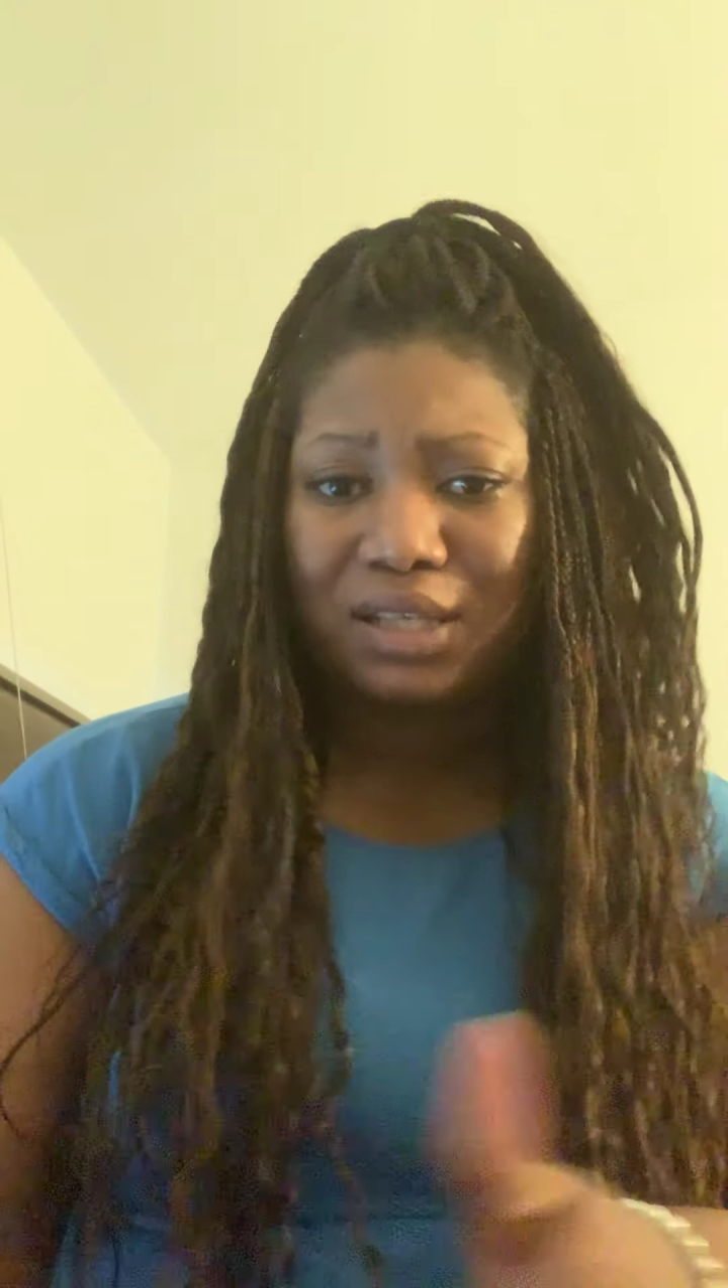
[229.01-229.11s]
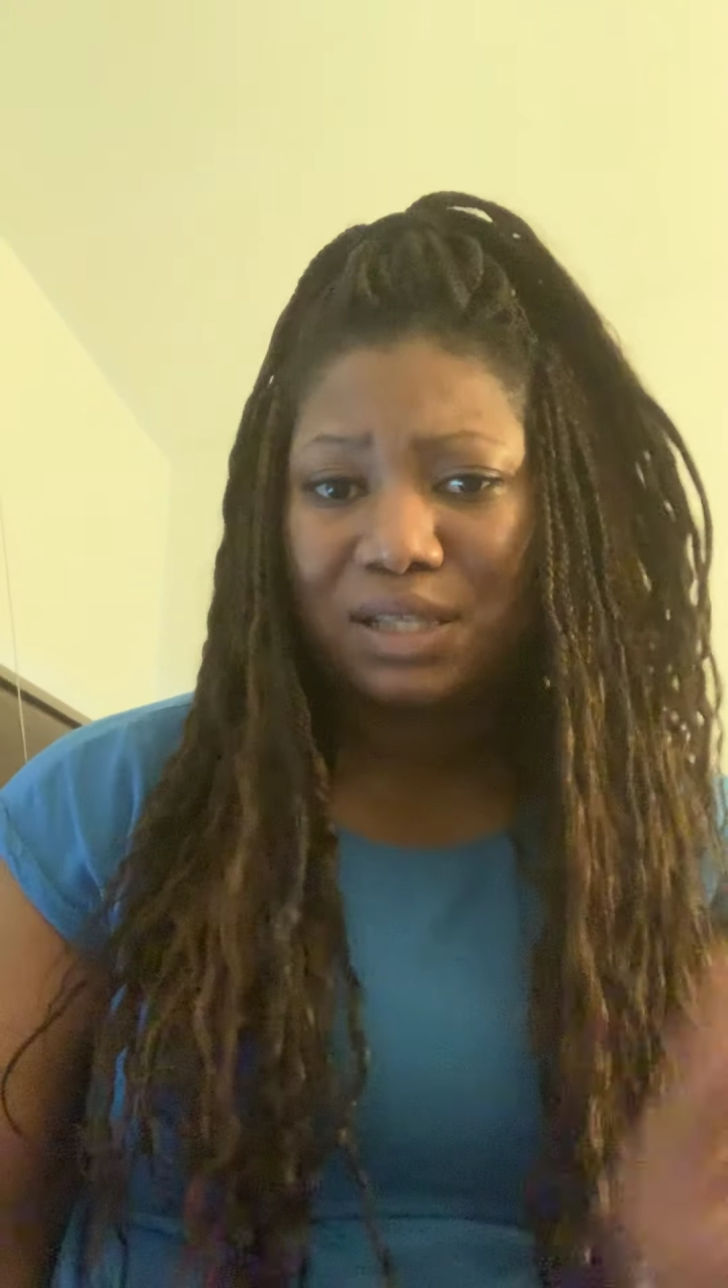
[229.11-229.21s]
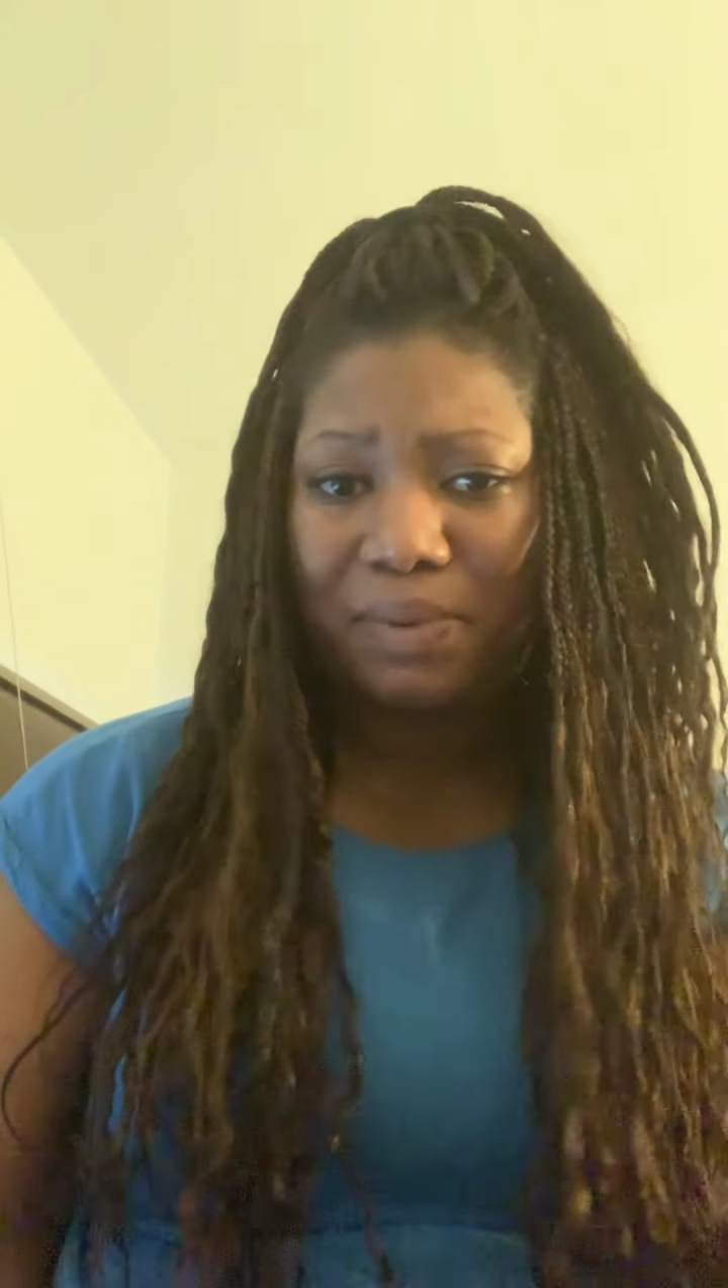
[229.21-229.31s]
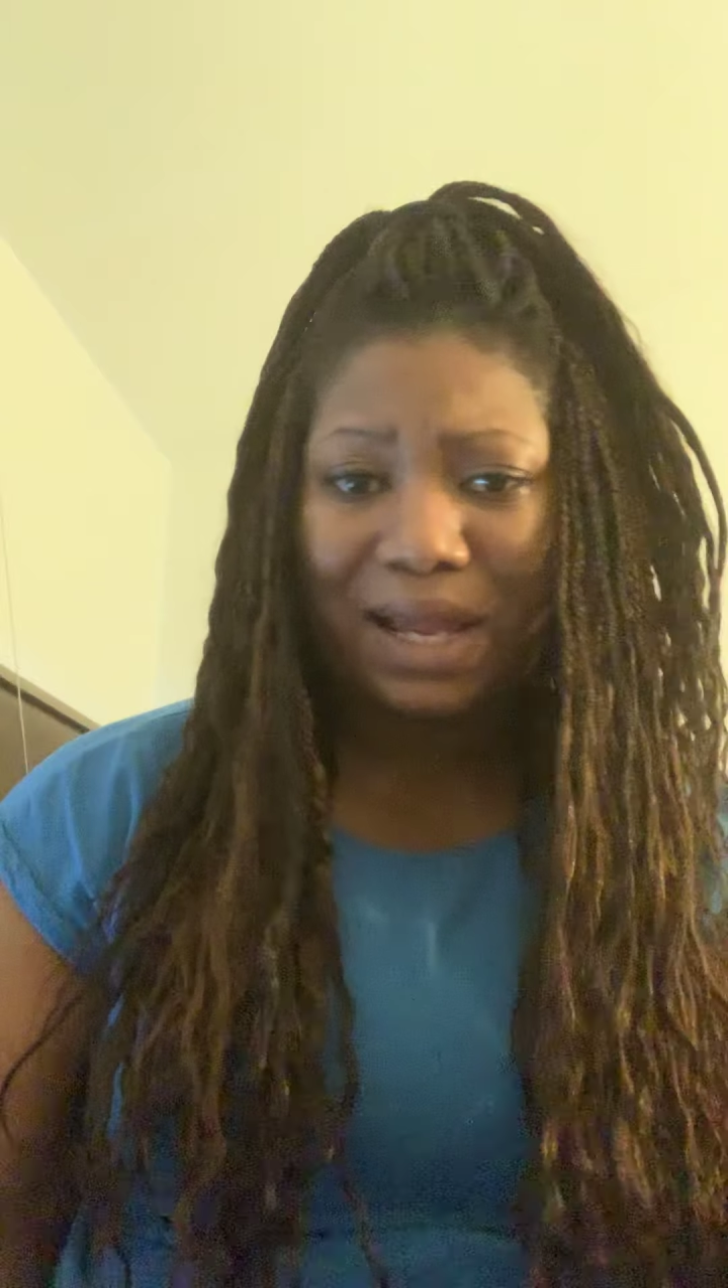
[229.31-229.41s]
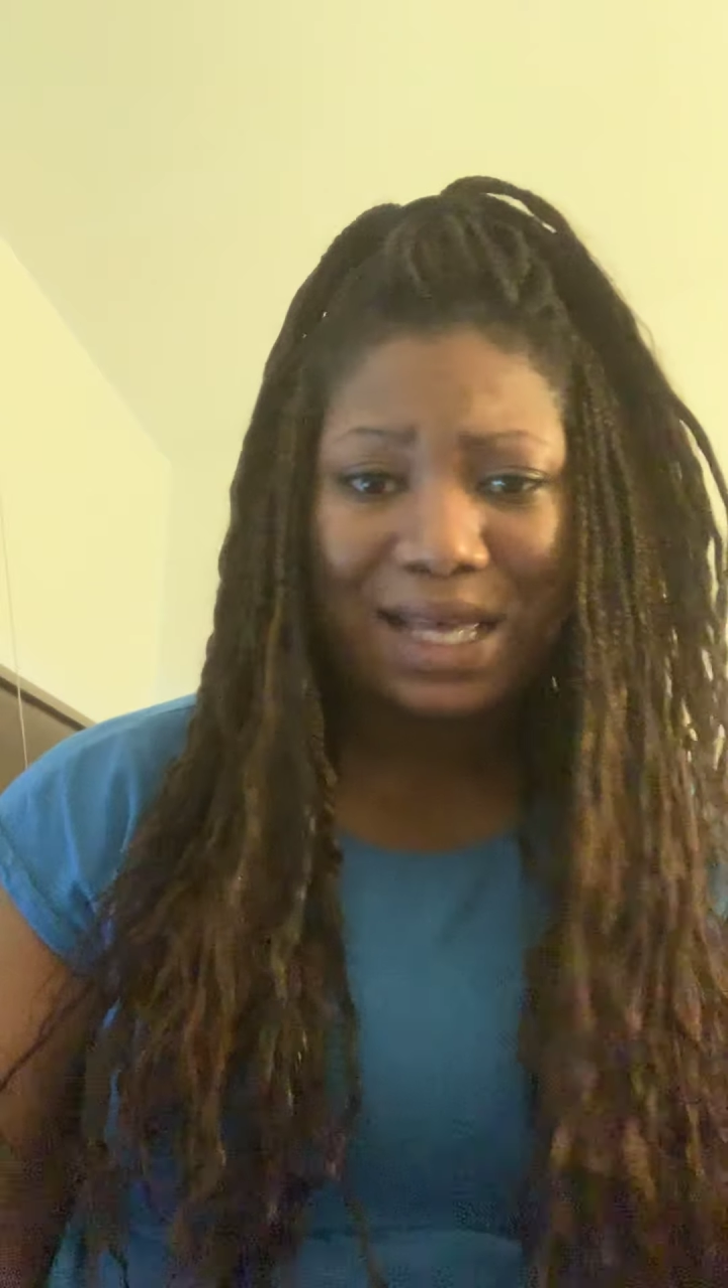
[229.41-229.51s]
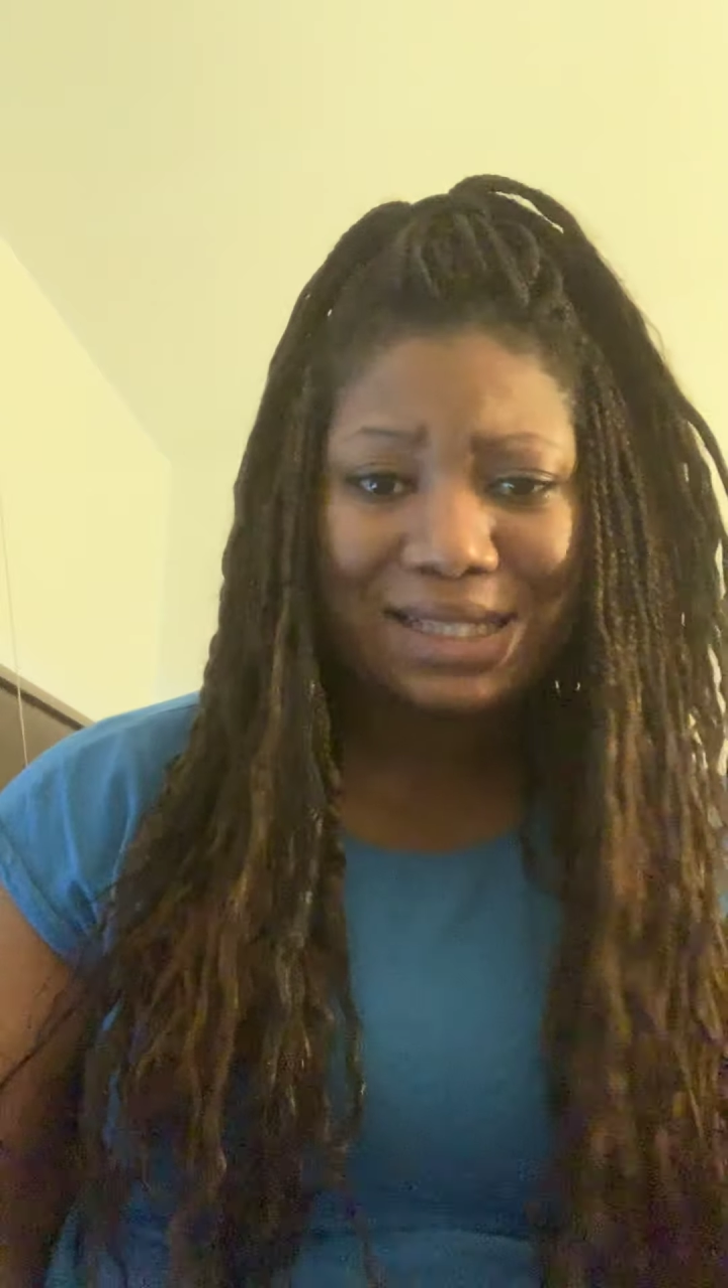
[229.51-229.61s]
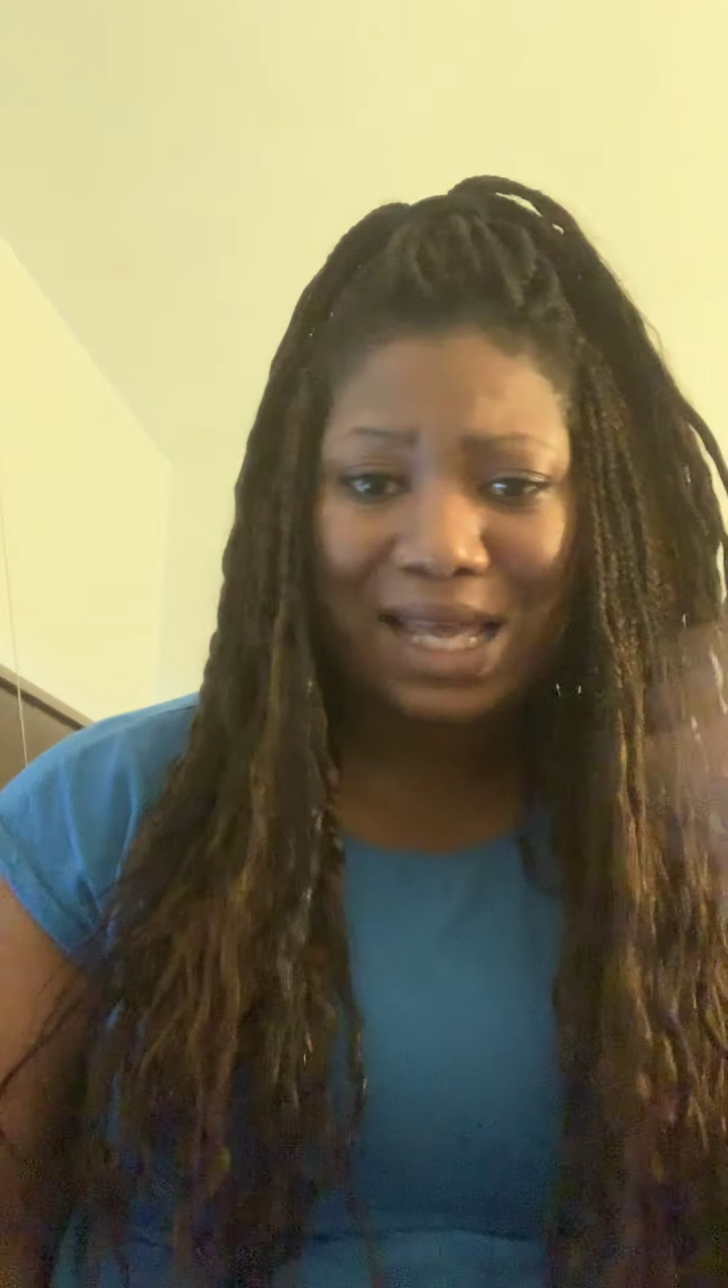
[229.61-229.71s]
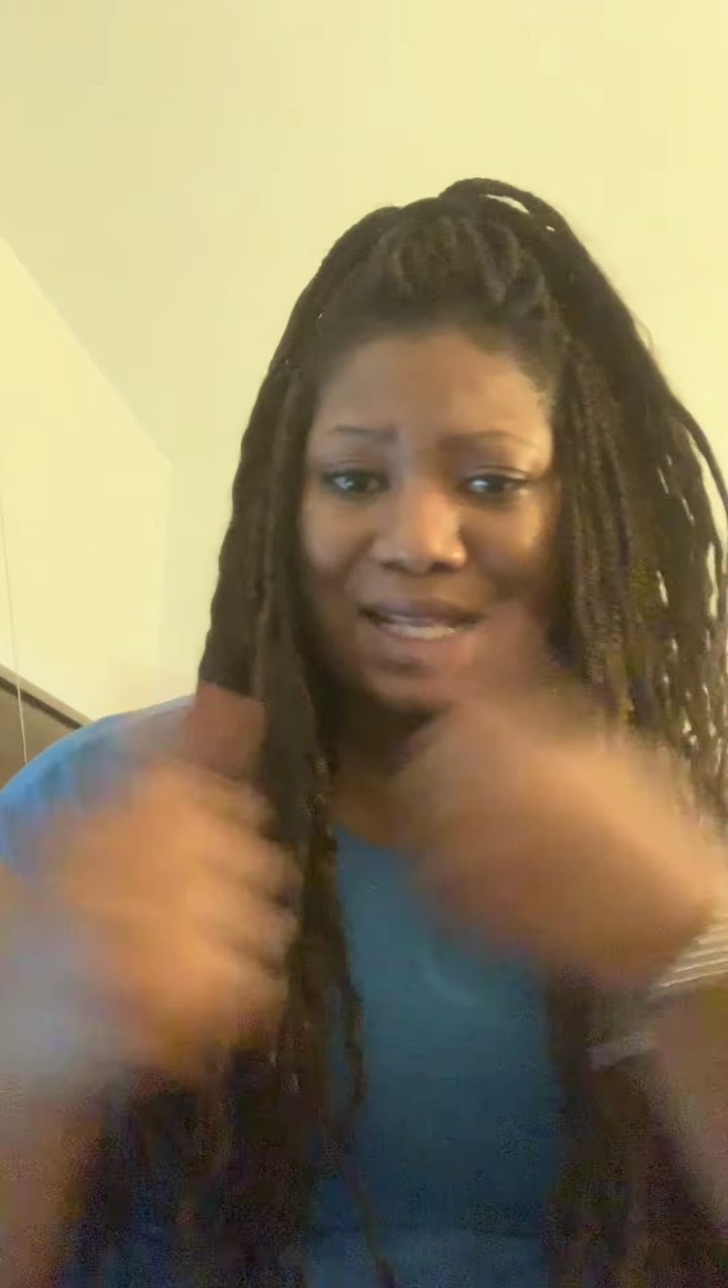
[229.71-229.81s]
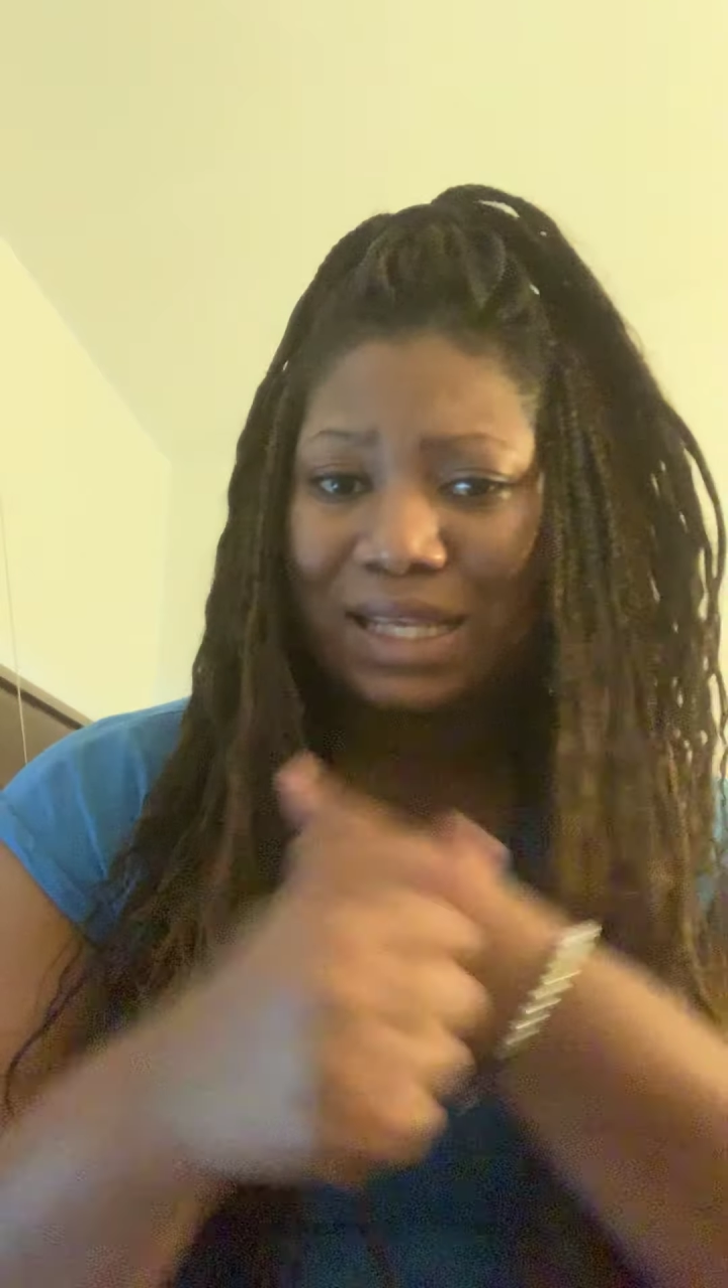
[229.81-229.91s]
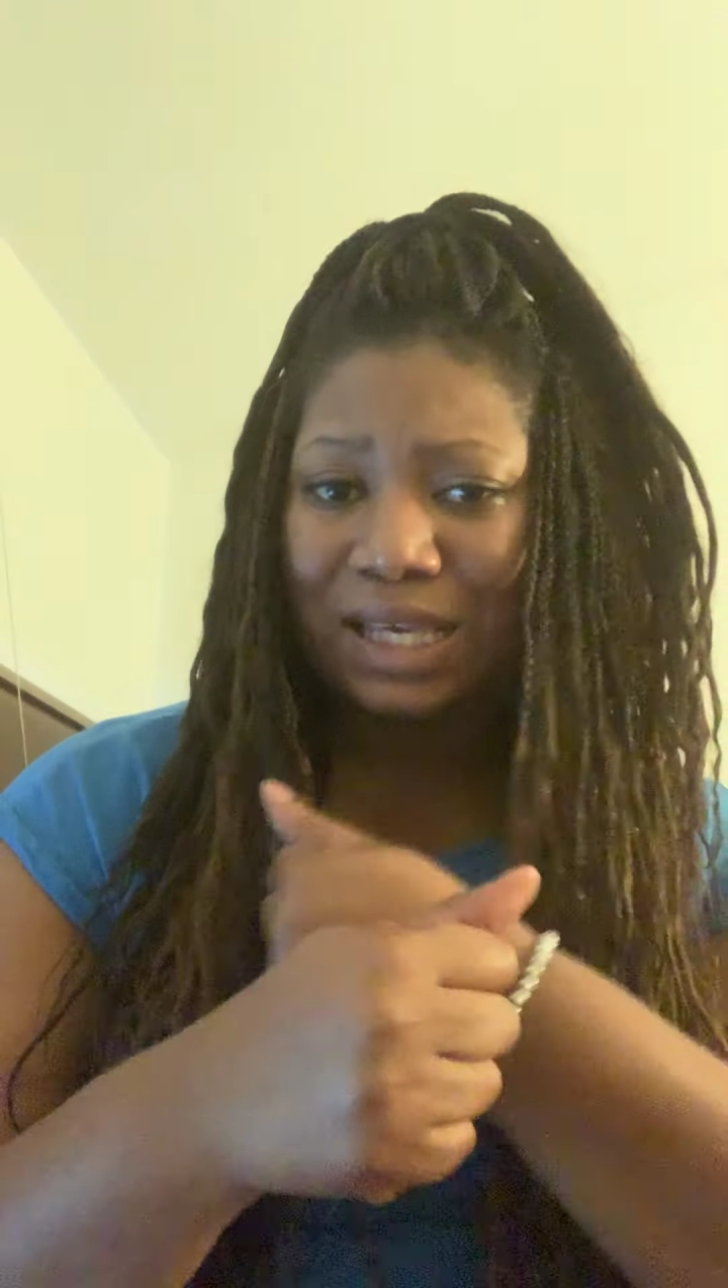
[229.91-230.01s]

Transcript: supplies that